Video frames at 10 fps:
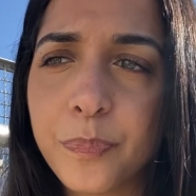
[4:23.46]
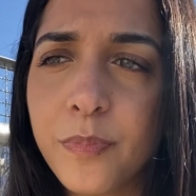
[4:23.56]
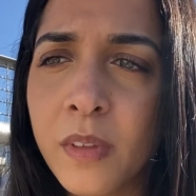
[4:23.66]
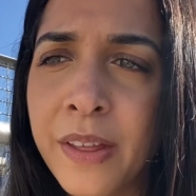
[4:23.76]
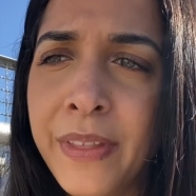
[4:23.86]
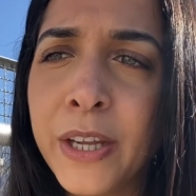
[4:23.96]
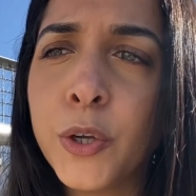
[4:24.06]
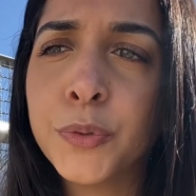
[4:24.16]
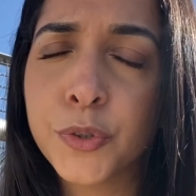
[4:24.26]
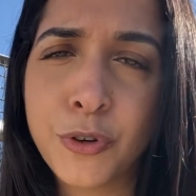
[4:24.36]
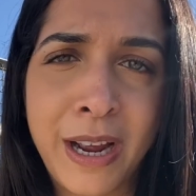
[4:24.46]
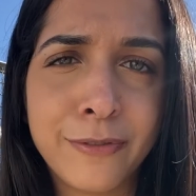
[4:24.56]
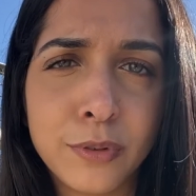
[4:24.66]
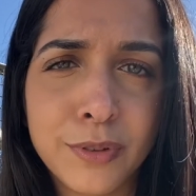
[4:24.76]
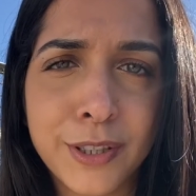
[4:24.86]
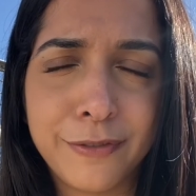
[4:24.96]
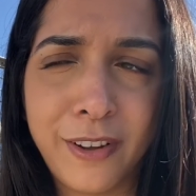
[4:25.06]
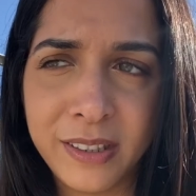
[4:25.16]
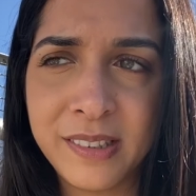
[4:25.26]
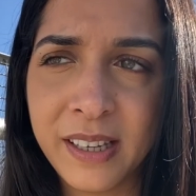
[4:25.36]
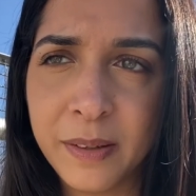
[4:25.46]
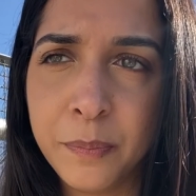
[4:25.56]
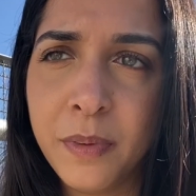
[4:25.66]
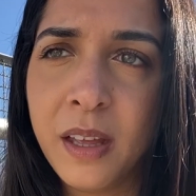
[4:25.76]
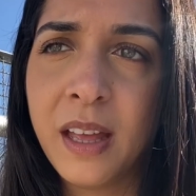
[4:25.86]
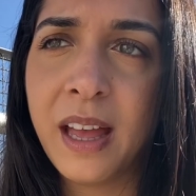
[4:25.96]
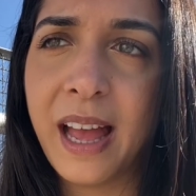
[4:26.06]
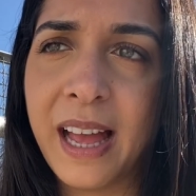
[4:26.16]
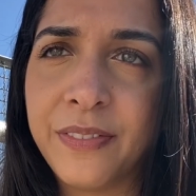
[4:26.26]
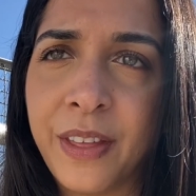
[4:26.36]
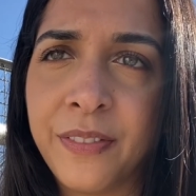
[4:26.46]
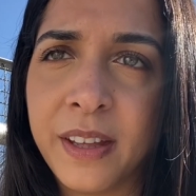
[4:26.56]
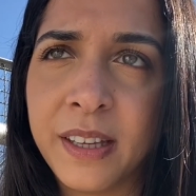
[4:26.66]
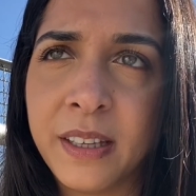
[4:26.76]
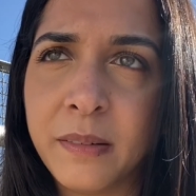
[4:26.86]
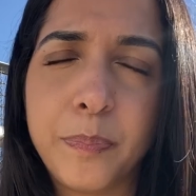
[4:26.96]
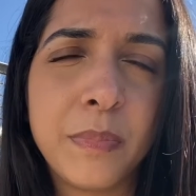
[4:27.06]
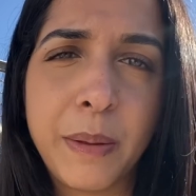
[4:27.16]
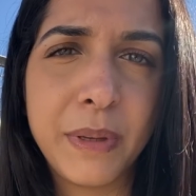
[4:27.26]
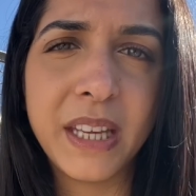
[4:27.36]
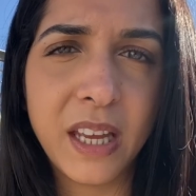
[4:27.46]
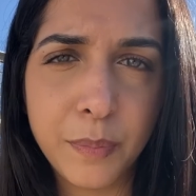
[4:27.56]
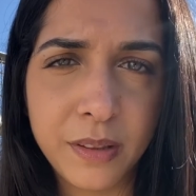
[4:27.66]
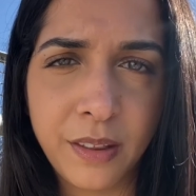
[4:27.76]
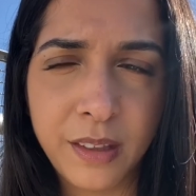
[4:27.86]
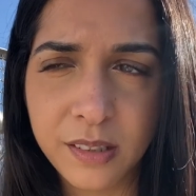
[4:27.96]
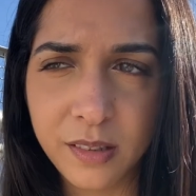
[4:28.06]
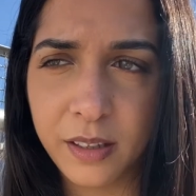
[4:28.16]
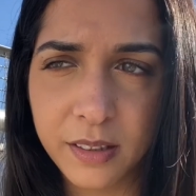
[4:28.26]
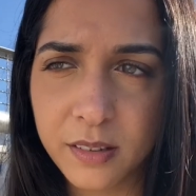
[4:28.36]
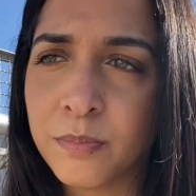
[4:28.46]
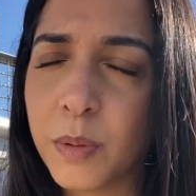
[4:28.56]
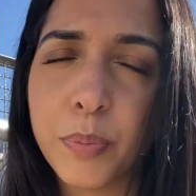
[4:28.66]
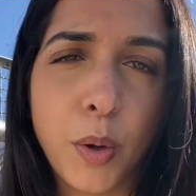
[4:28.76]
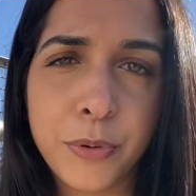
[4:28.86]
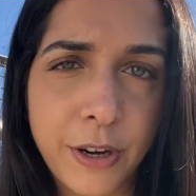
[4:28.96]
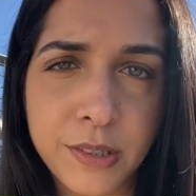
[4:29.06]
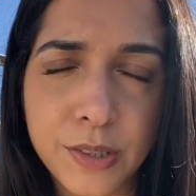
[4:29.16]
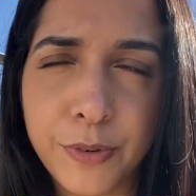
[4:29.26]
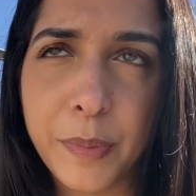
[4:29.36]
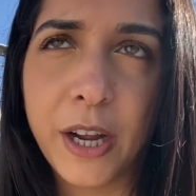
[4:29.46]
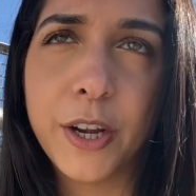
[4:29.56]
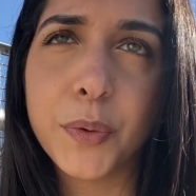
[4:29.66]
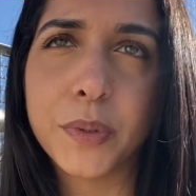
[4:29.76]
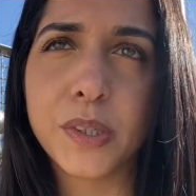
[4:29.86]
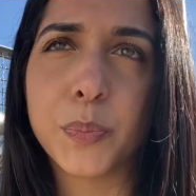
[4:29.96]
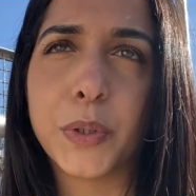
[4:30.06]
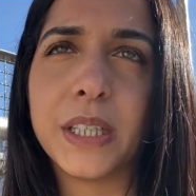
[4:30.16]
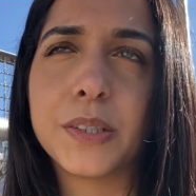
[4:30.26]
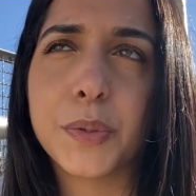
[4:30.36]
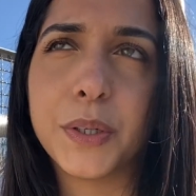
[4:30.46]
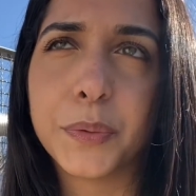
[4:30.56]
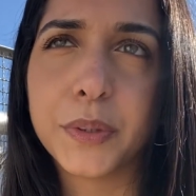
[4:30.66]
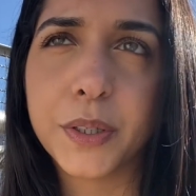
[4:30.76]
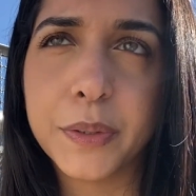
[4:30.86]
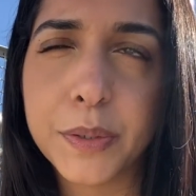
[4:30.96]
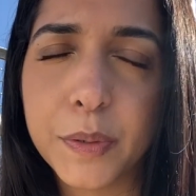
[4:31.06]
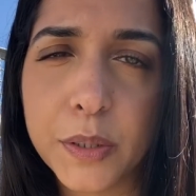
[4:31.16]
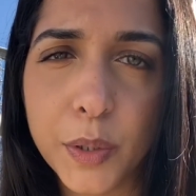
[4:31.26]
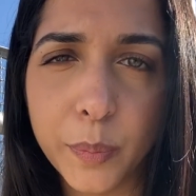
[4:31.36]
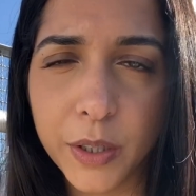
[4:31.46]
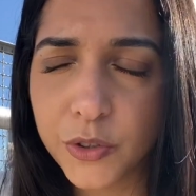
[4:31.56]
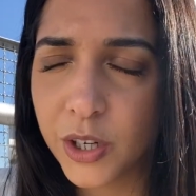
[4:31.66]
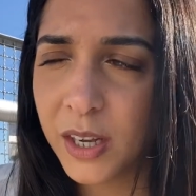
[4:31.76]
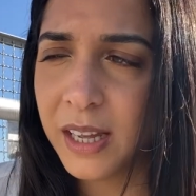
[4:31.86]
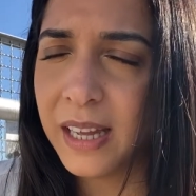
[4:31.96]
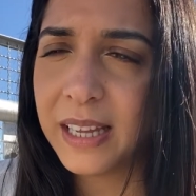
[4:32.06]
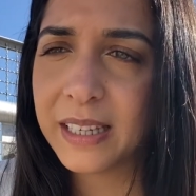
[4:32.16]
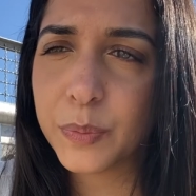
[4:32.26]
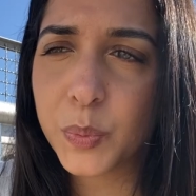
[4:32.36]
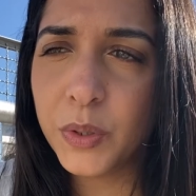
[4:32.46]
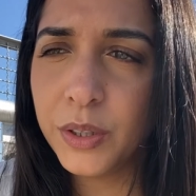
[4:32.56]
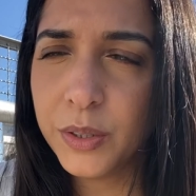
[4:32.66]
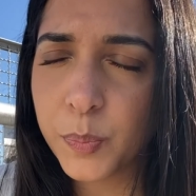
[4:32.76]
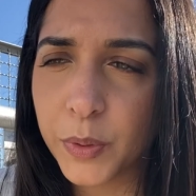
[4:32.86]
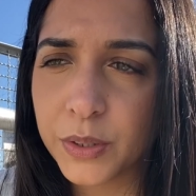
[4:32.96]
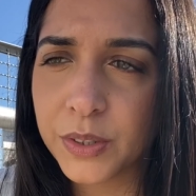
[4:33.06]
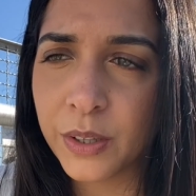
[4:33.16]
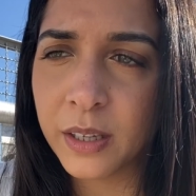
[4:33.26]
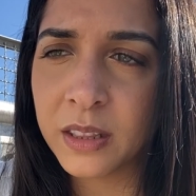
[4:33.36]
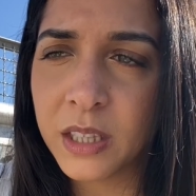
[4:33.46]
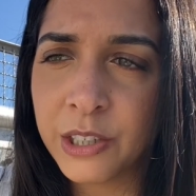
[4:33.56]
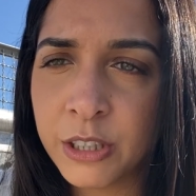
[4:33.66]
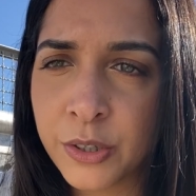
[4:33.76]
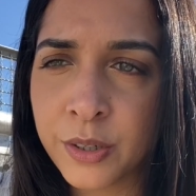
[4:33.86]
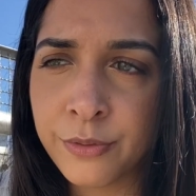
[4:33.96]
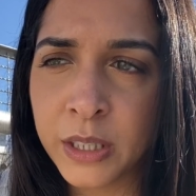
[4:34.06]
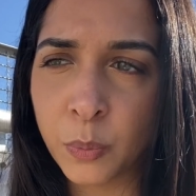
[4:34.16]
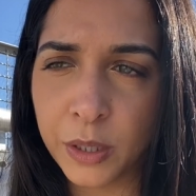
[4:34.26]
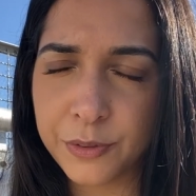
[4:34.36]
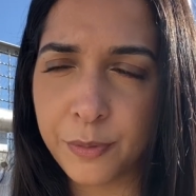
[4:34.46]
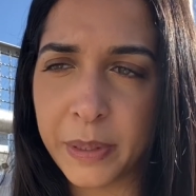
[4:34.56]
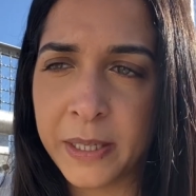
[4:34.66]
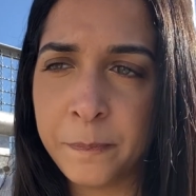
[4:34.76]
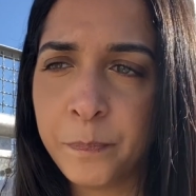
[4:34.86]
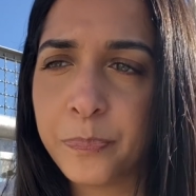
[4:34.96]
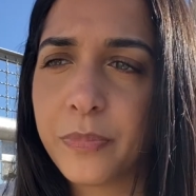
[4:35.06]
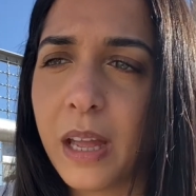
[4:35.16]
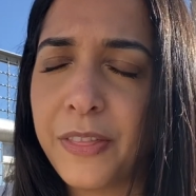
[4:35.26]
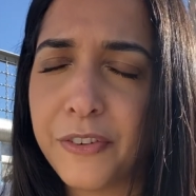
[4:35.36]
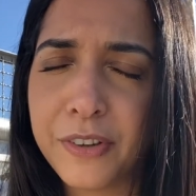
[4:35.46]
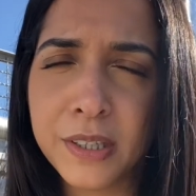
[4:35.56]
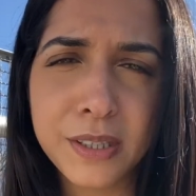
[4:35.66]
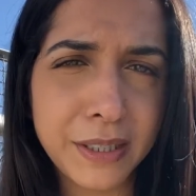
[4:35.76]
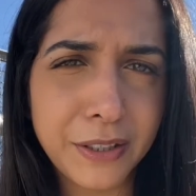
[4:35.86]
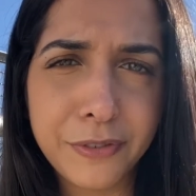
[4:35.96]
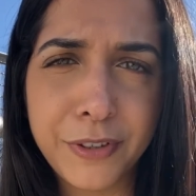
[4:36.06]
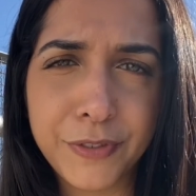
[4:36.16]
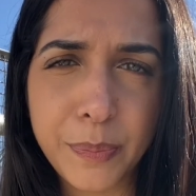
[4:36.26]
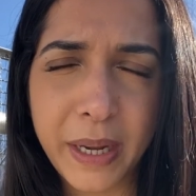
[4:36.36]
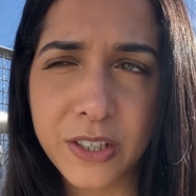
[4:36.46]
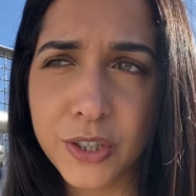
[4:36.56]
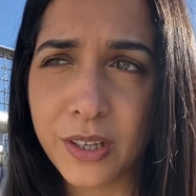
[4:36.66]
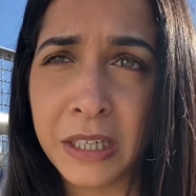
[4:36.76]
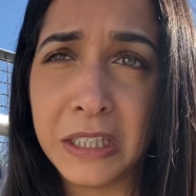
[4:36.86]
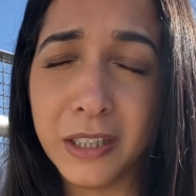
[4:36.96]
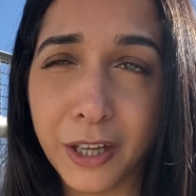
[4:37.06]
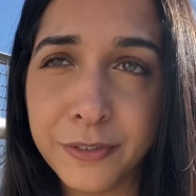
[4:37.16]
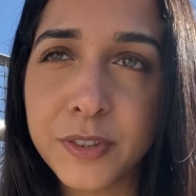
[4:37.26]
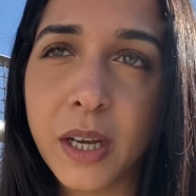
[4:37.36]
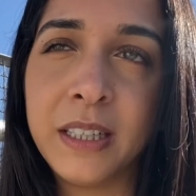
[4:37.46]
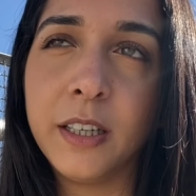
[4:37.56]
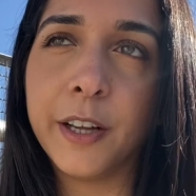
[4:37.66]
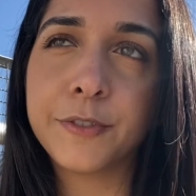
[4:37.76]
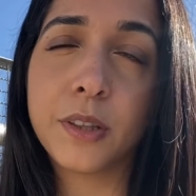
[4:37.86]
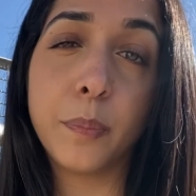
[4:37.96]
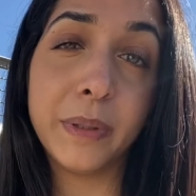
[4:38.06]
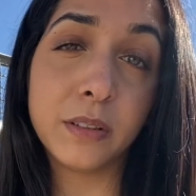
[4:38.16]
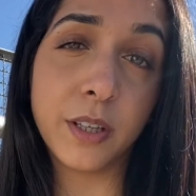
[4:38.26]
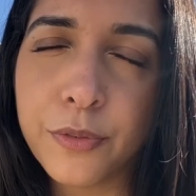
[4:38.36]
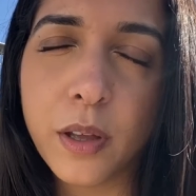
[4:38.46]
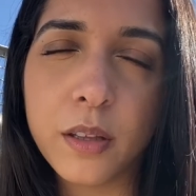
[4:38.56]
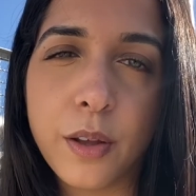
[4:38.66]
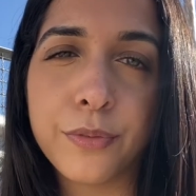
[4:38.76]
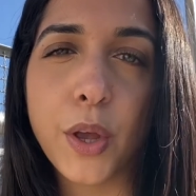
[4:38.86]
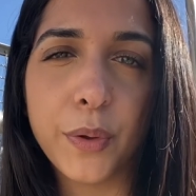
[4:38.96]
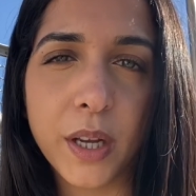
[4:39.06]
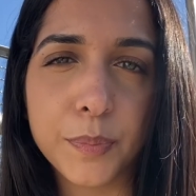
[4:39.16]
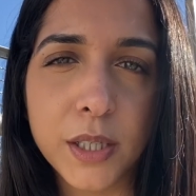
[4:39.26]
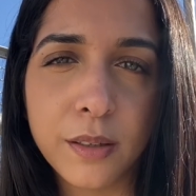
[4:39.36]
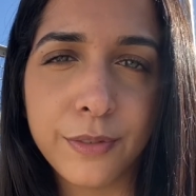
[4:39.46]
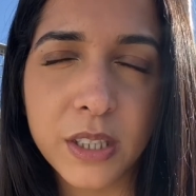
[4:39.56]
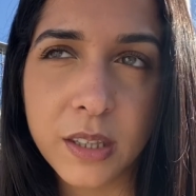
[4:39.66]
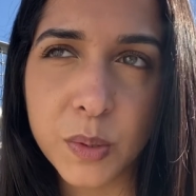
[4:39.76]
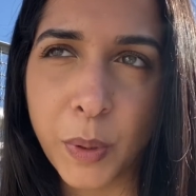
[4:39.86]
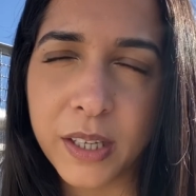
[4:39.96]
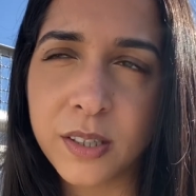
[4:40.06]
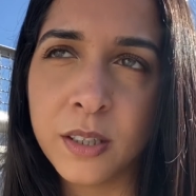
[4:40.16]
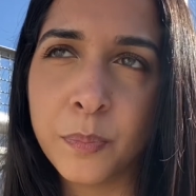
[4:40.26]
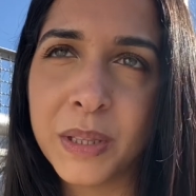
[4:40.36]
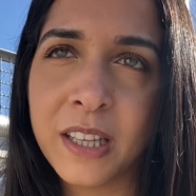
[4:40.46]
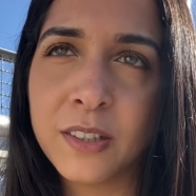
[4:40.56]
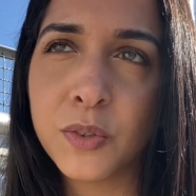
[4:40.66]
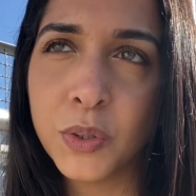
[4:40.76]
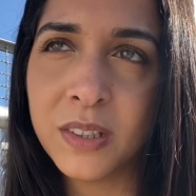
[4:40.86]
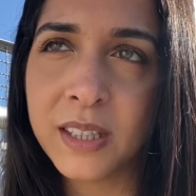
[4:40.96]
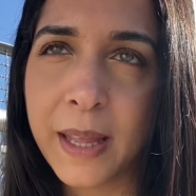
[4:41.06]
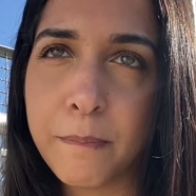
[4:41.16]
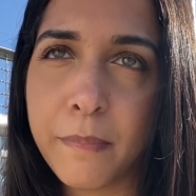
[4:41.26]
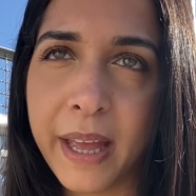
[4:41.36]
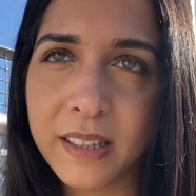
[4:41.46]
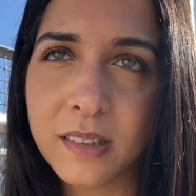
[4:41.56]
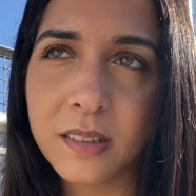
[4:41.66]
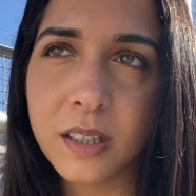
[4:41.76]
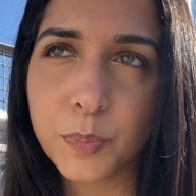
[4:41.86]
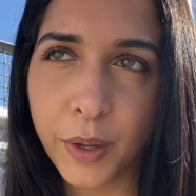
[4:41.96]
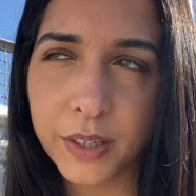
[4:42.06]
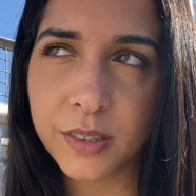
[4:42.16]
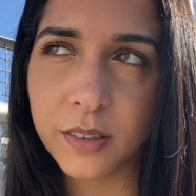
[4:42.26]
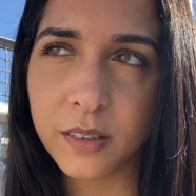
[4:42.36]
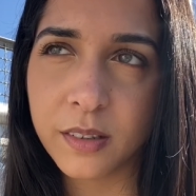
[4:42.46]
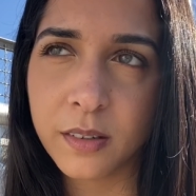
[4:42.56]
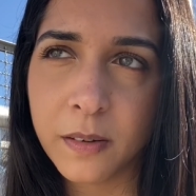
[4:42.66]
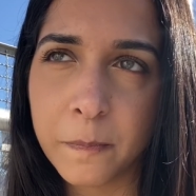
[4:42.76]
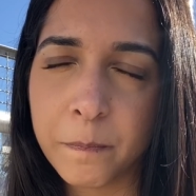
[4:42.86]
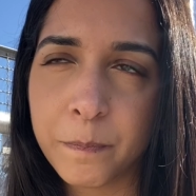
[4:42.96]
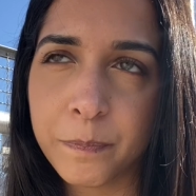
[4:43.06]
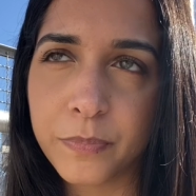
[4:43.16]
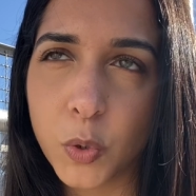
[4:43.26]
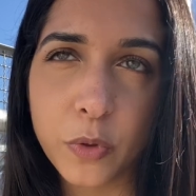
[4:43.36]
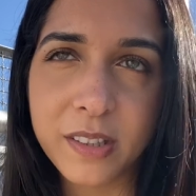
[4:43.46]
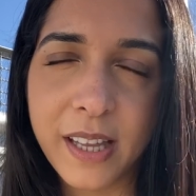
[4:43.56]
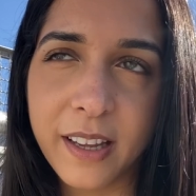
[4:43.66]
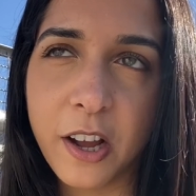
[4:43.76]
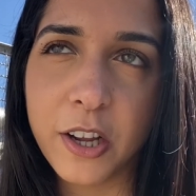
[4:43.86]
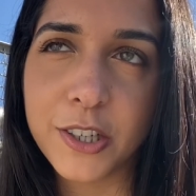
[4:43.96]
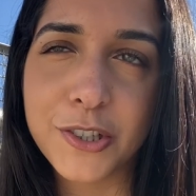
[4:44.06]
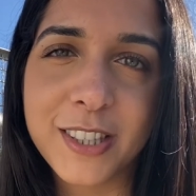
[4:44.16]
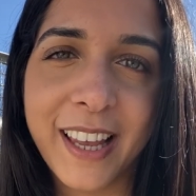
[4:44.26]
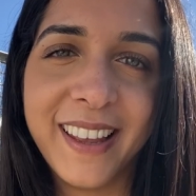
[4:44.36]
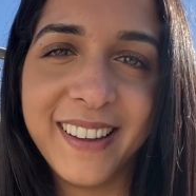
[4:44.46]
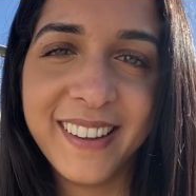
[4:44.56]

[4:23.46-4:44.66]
and they go to travel to find him, and then they meet him, and then there's like the plot progresses from there. I don't want to spoil it, so I don't want to go into it too much. And it was one of these books that in theory should have really worked for me, and the first like 50 pages I loved the build up of going up to visit this person, but then as soon as they met this person, or this AI I should say,